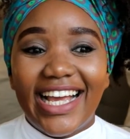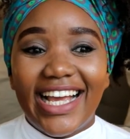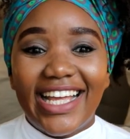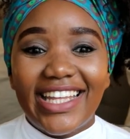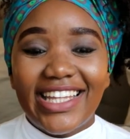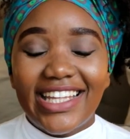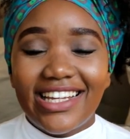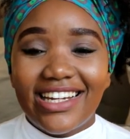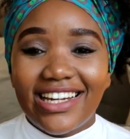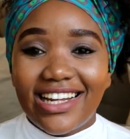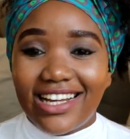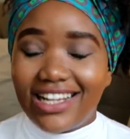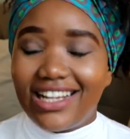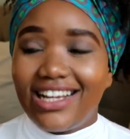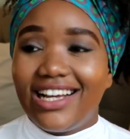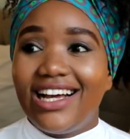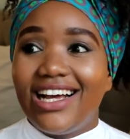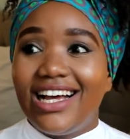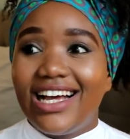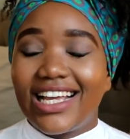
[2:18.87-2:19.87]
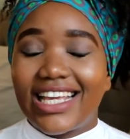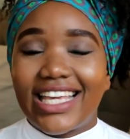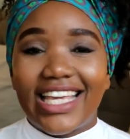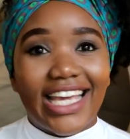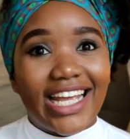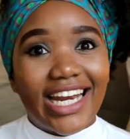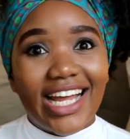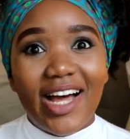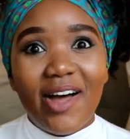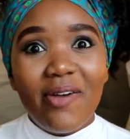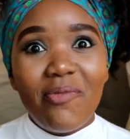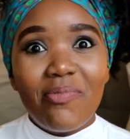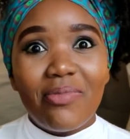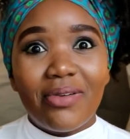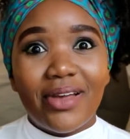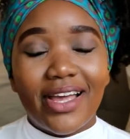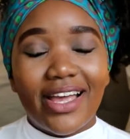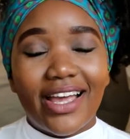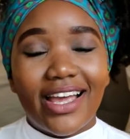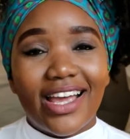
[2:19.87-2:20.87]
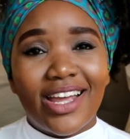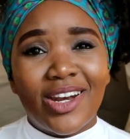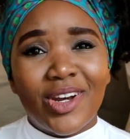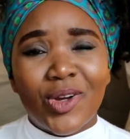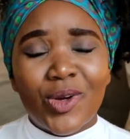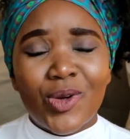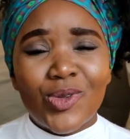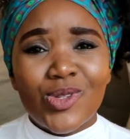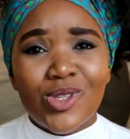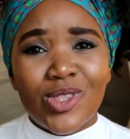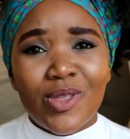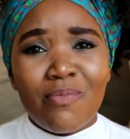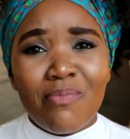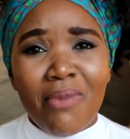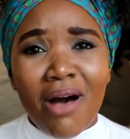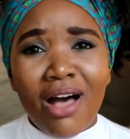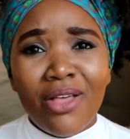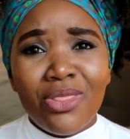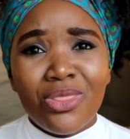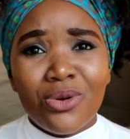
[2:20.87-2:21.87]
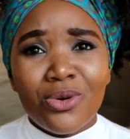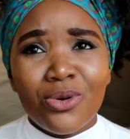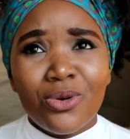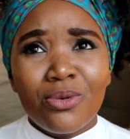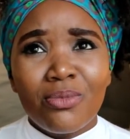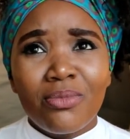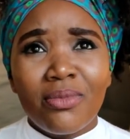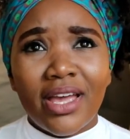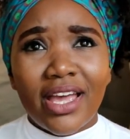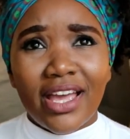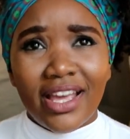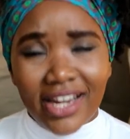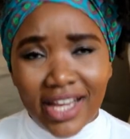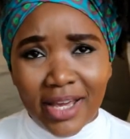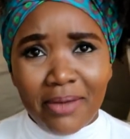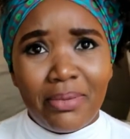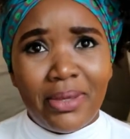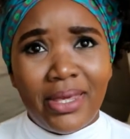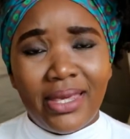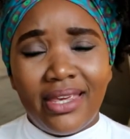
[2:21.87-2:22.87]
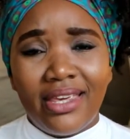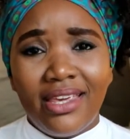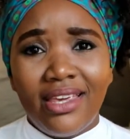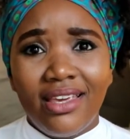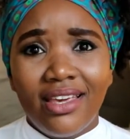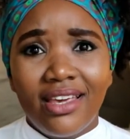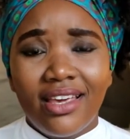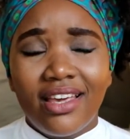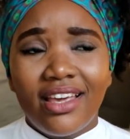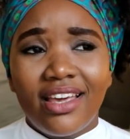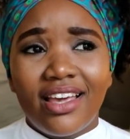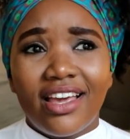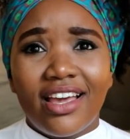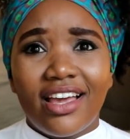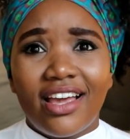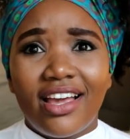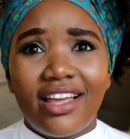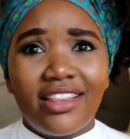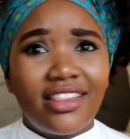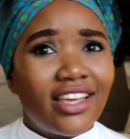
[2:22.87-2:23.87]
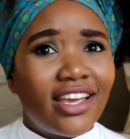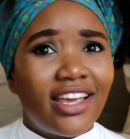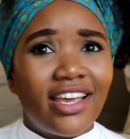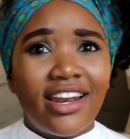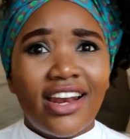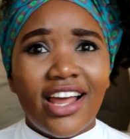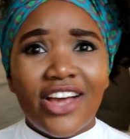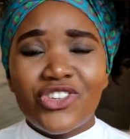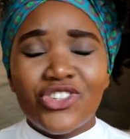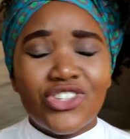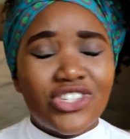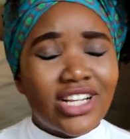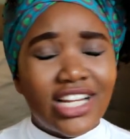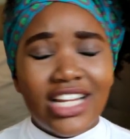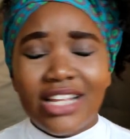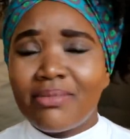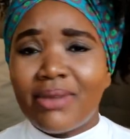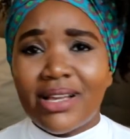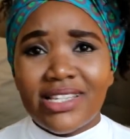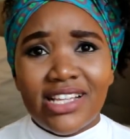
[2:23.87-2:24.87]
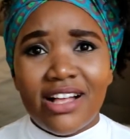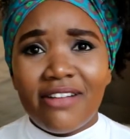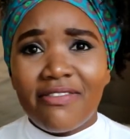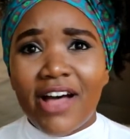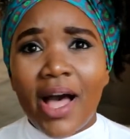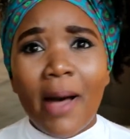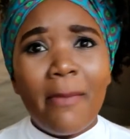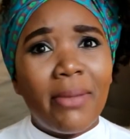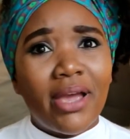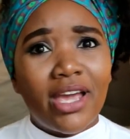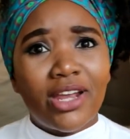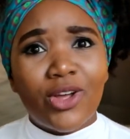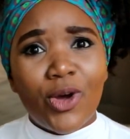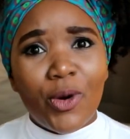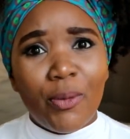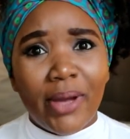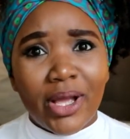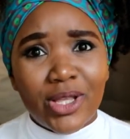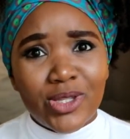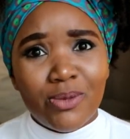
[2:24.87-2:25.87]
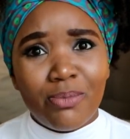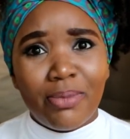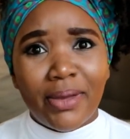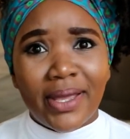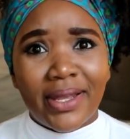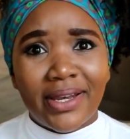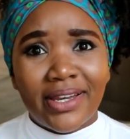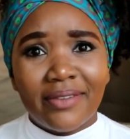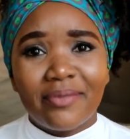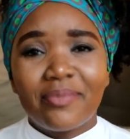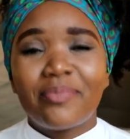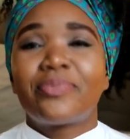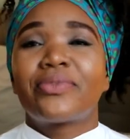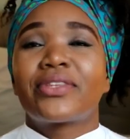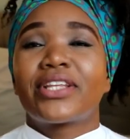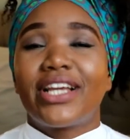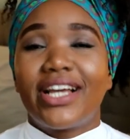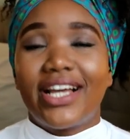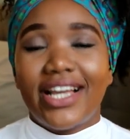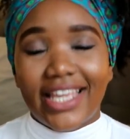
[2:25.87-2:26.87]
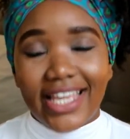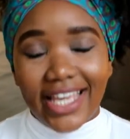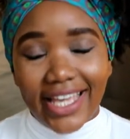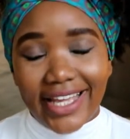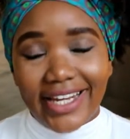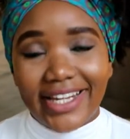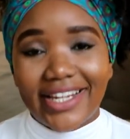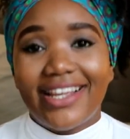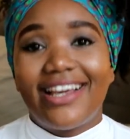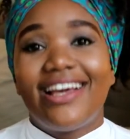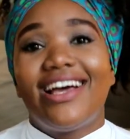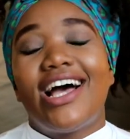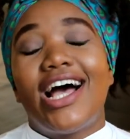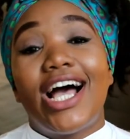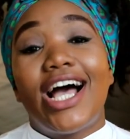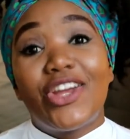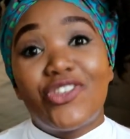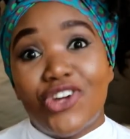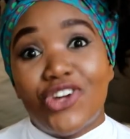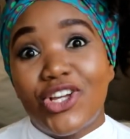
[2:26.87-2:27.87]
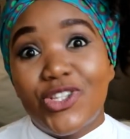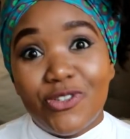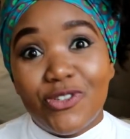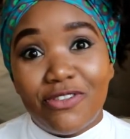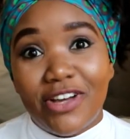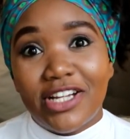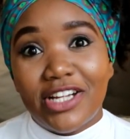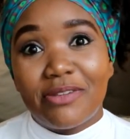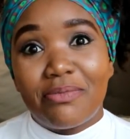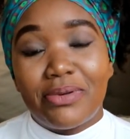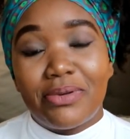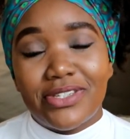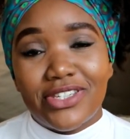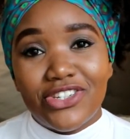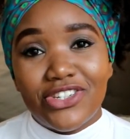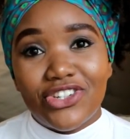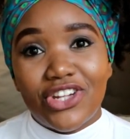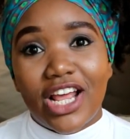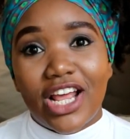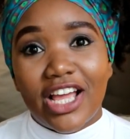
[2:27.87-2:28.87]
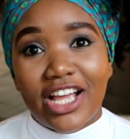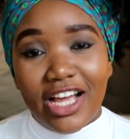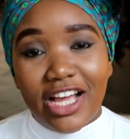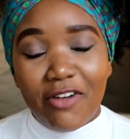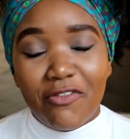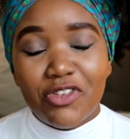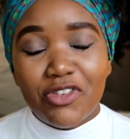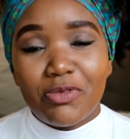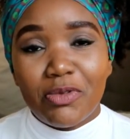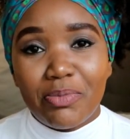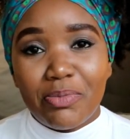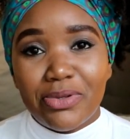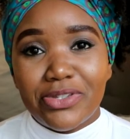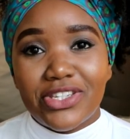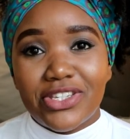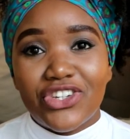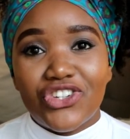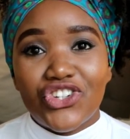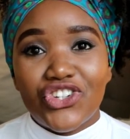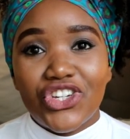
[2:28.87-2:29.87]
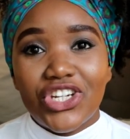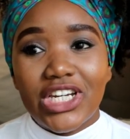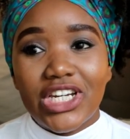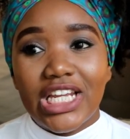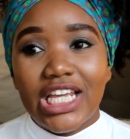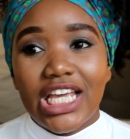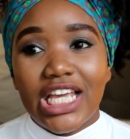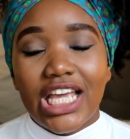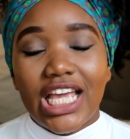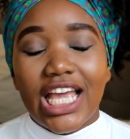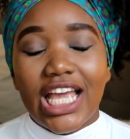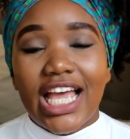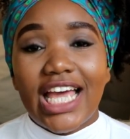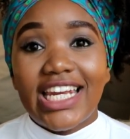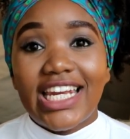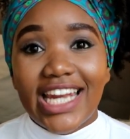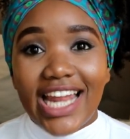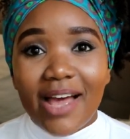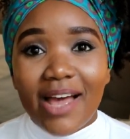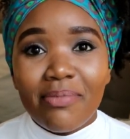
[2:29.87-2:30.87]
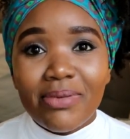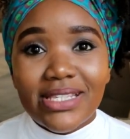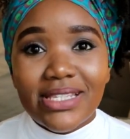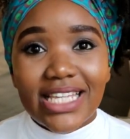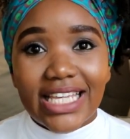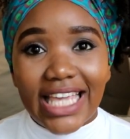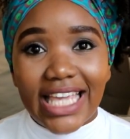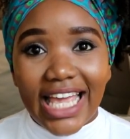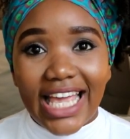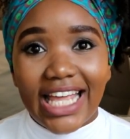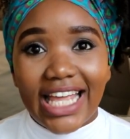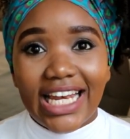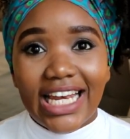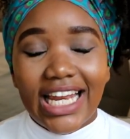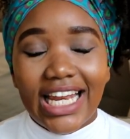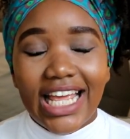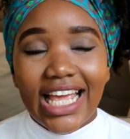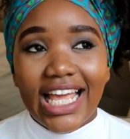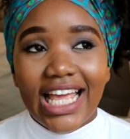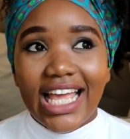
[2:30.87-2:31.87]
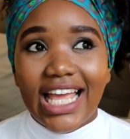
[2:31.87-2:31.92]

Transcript: And then I get up and I go to the bathroom and I pee, and then I just clean myself up and go back to bed. Again, I try to find a position, like a comfortable position, and it happens again.